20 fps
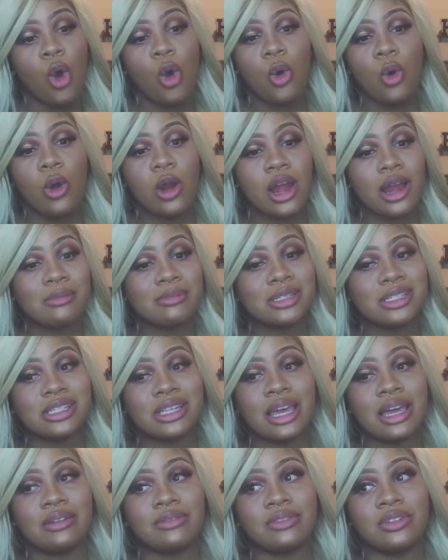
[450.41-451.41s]
or I'm
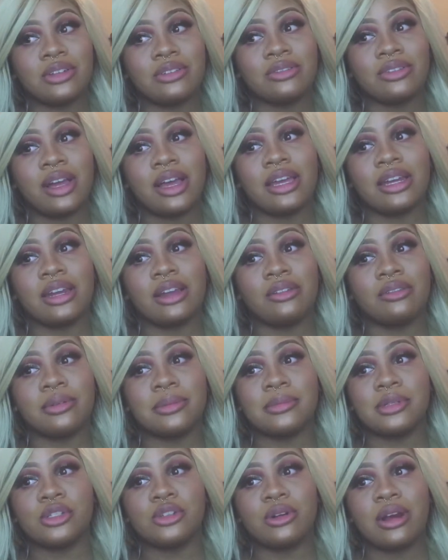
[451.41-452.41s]
just have to find out
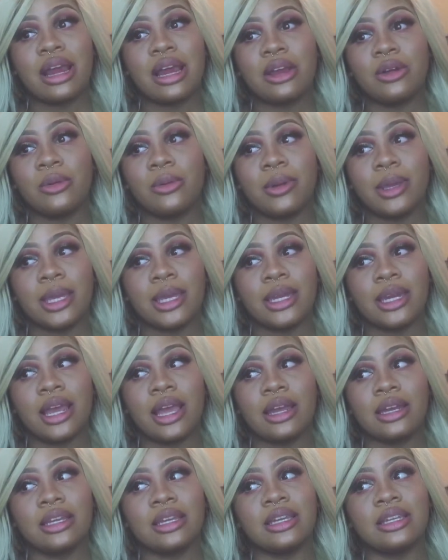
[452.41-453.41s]
from a drag queen
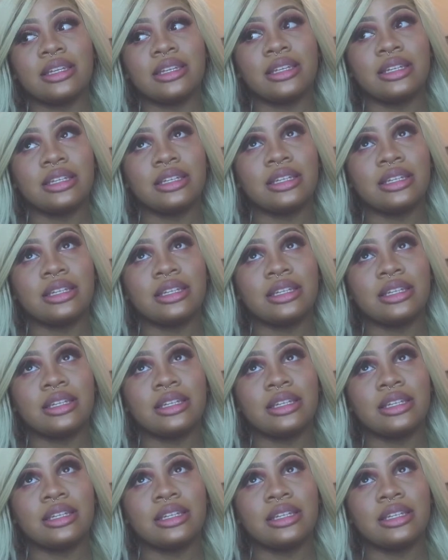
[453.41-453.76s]
how to get